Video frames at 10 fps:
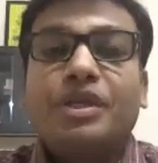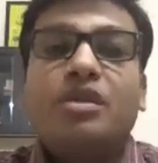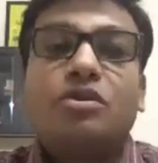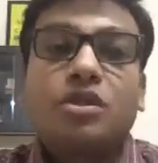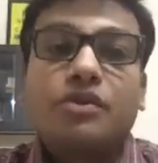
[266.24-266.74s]

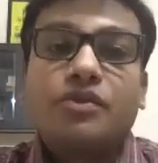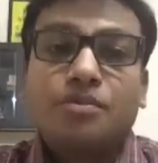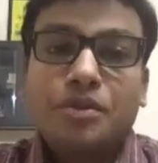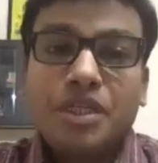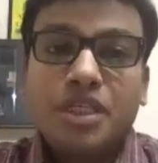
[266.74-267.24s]
lots of
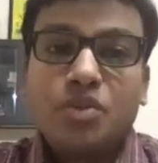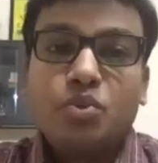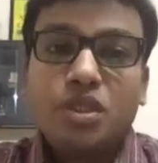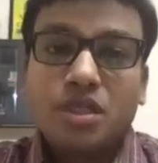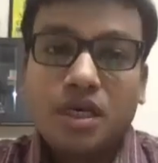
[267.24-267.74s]
companies
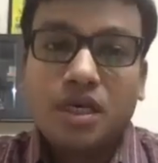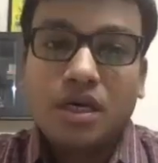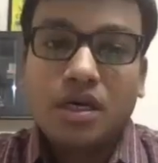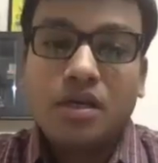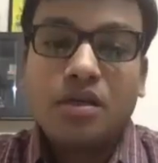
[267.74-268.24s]
which
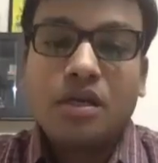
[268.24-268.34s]
are